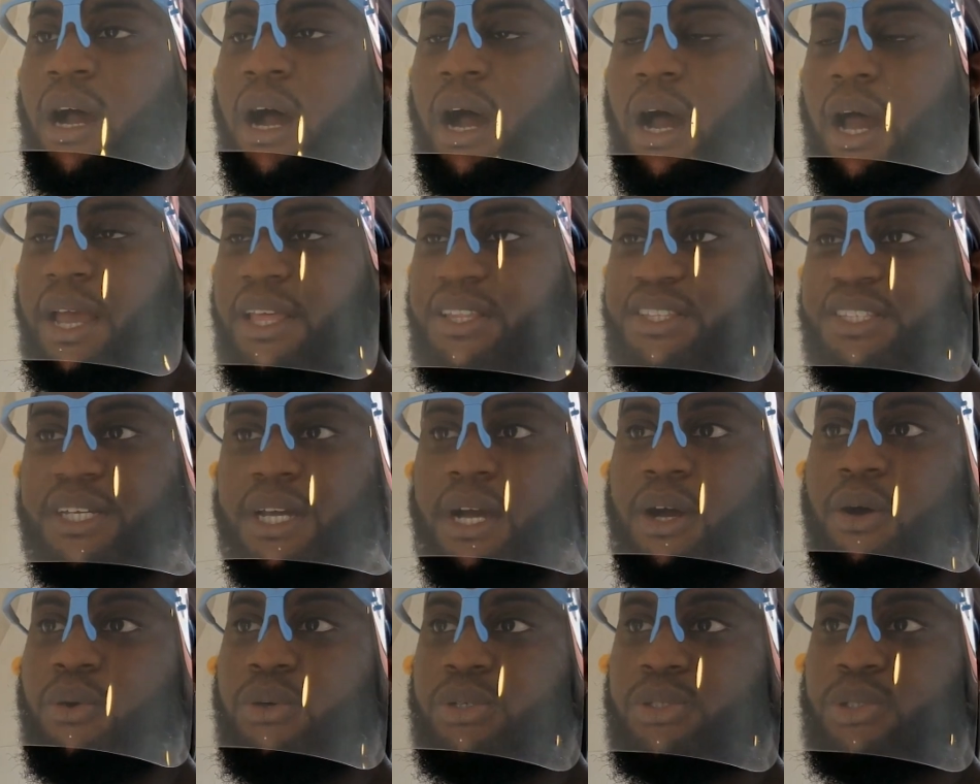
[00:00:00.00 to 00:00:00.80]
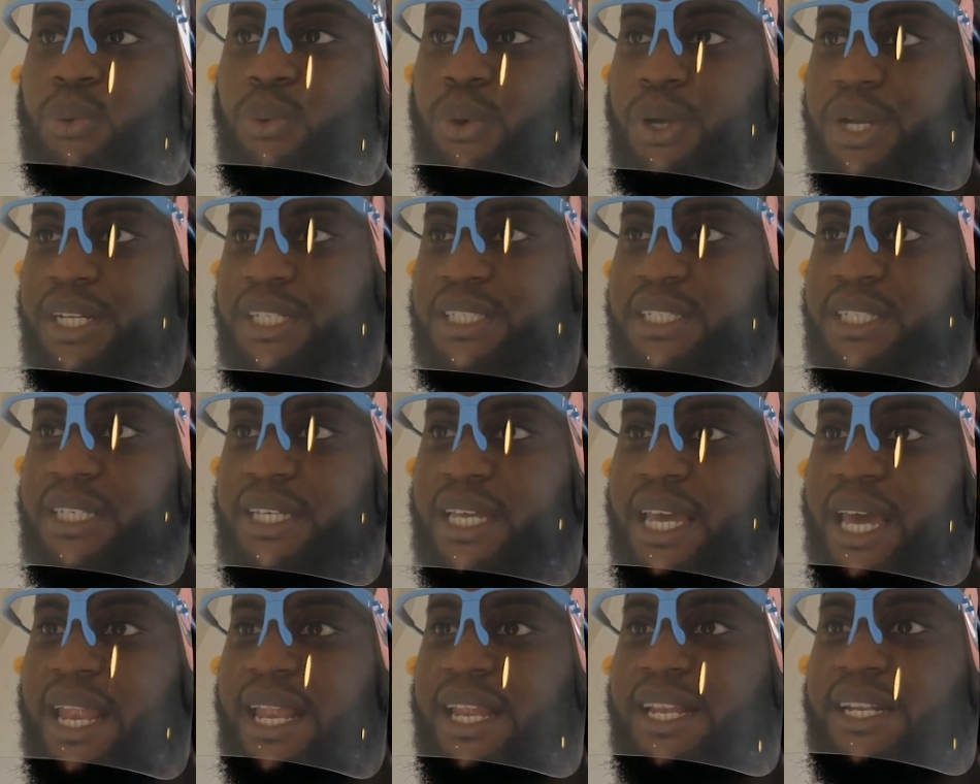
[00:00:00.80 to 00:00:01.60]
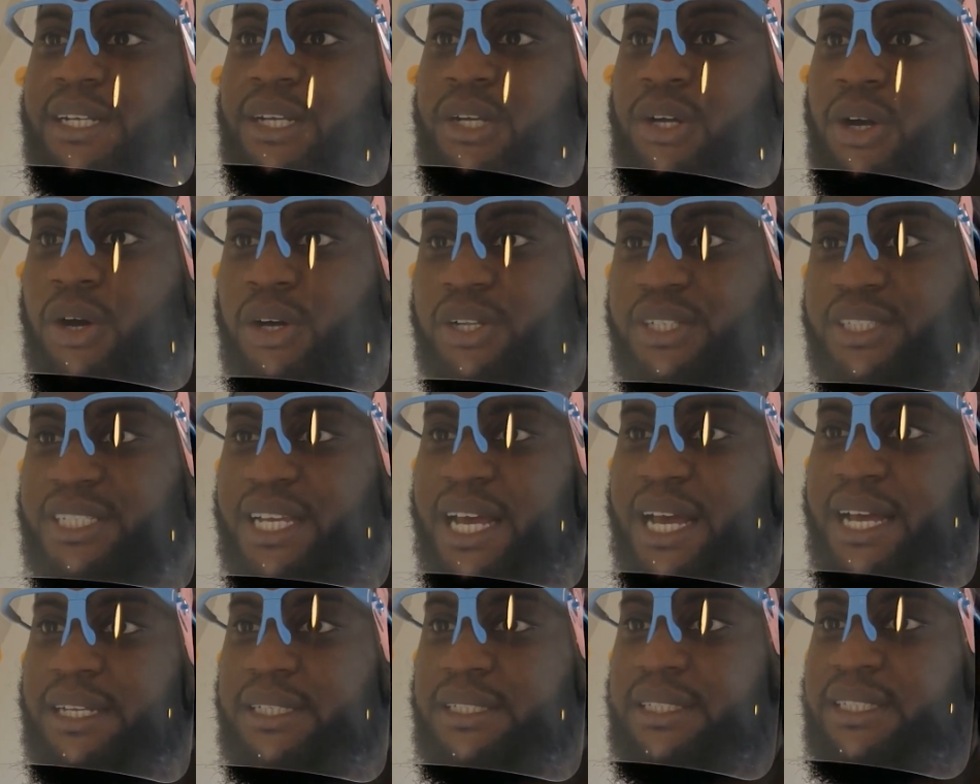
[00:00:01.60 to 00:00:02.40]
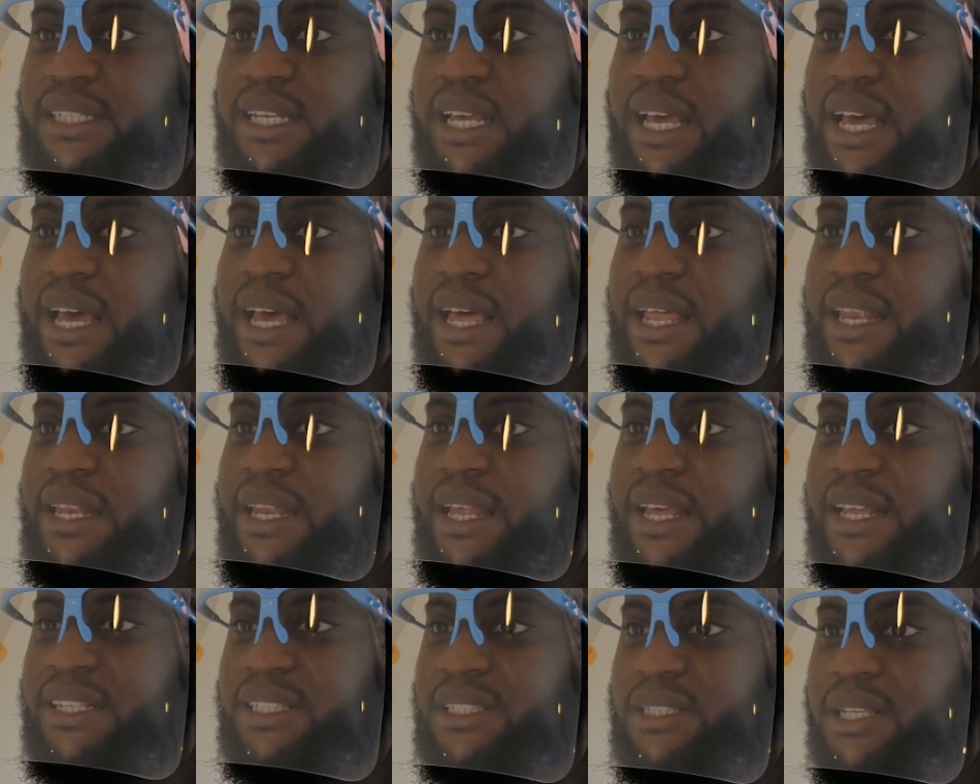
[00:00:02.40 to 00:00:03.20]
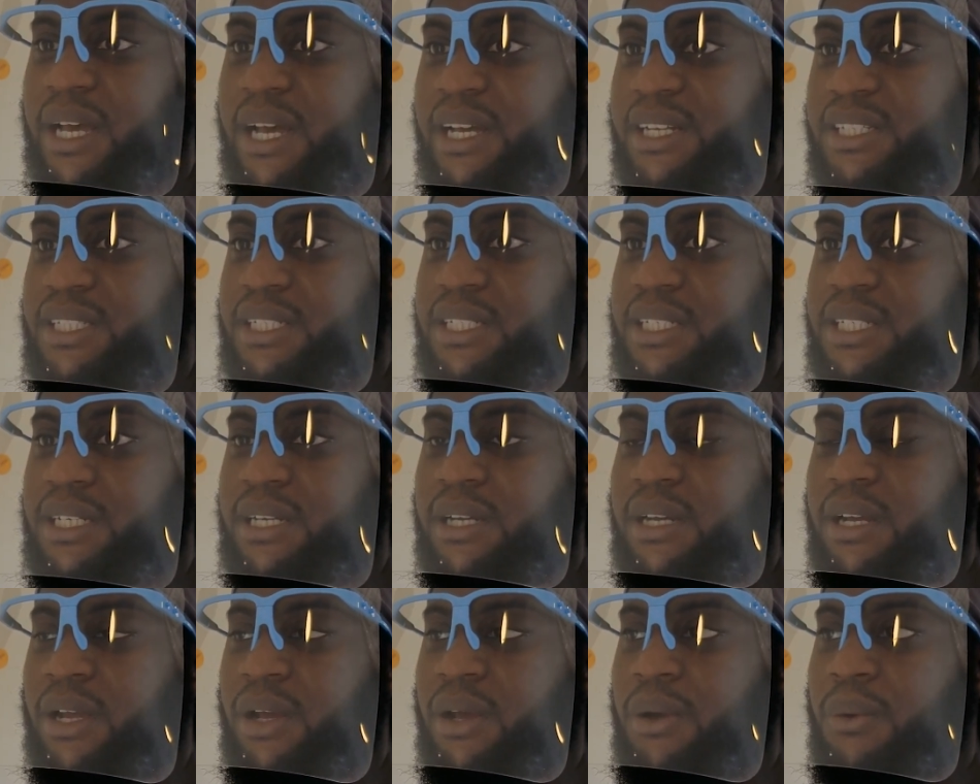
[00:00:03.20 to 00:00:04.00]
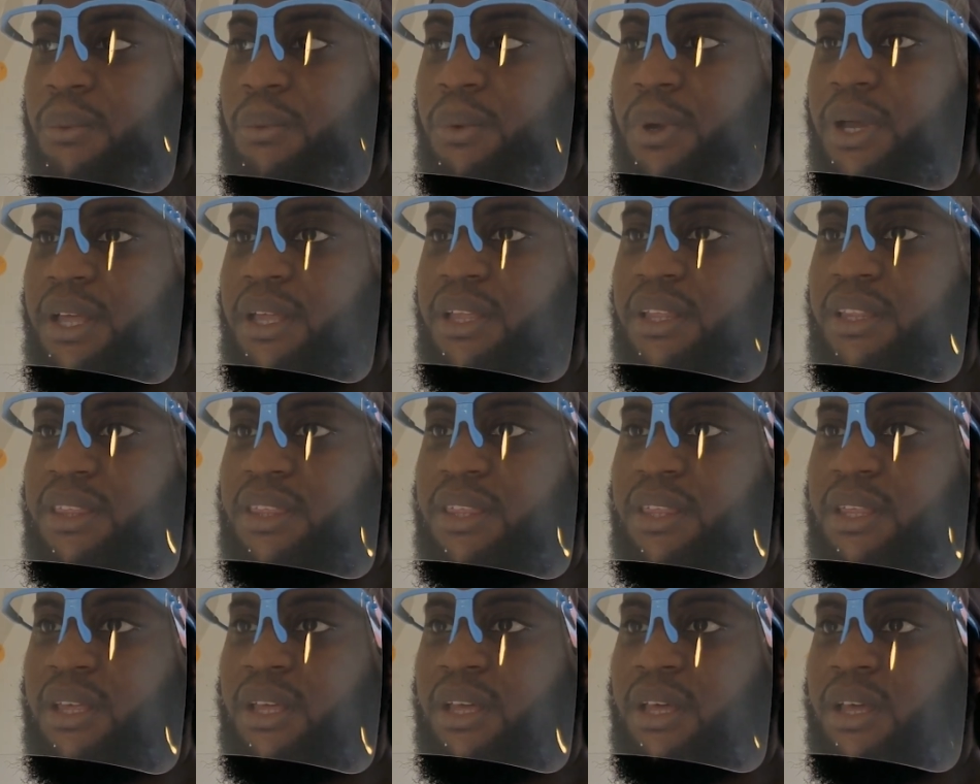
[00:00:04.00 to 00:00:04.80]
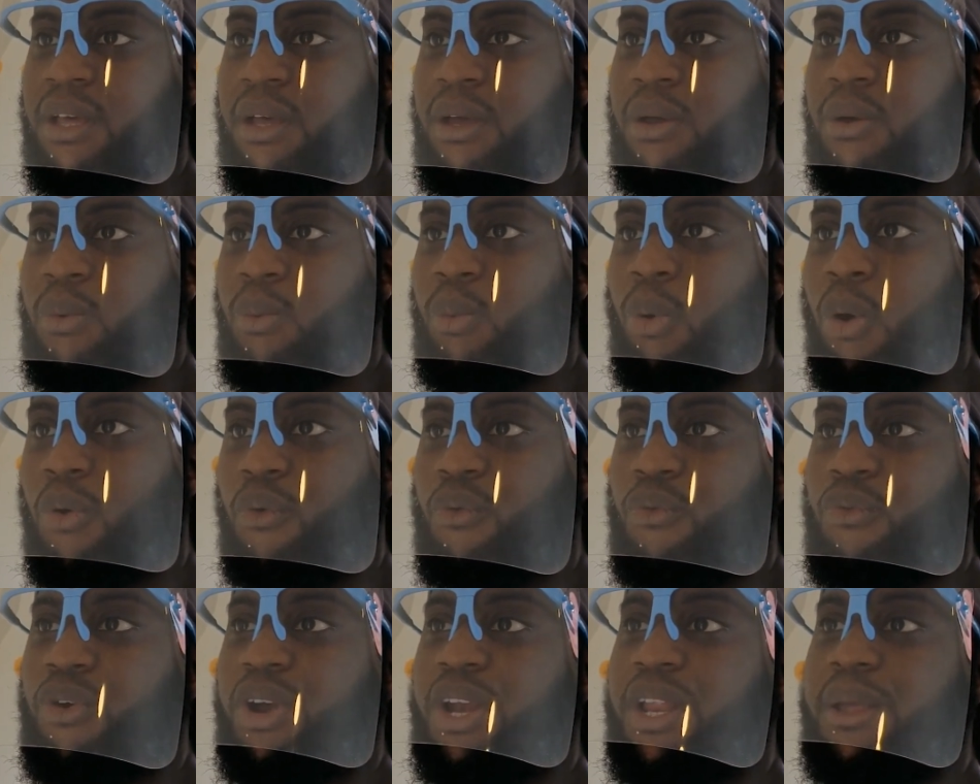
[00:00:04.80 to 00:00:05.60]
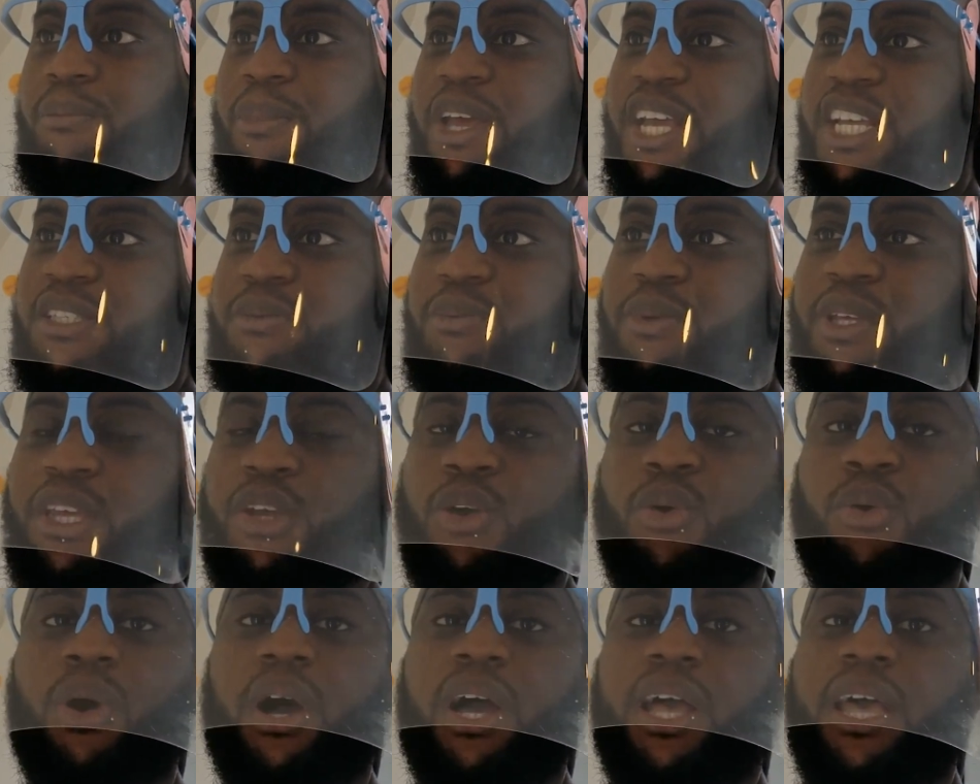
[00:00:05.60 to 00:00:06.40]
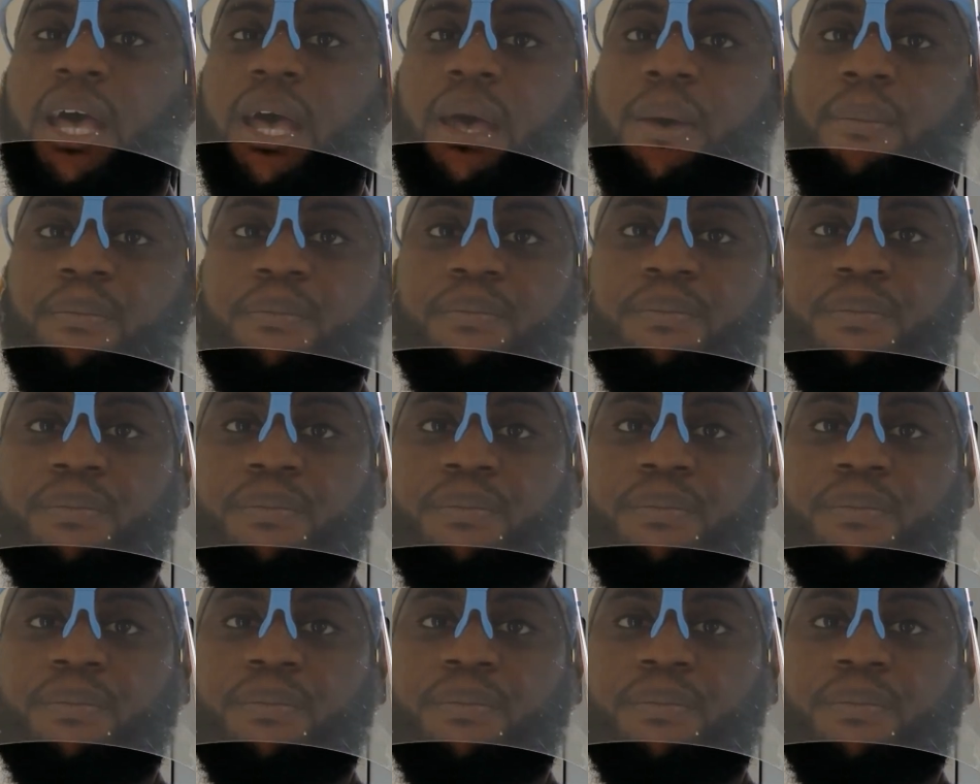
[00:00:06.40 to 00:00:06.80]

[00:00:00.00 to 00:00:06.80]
I think I also wanted to get in contact and in touch with what really makes me who I am.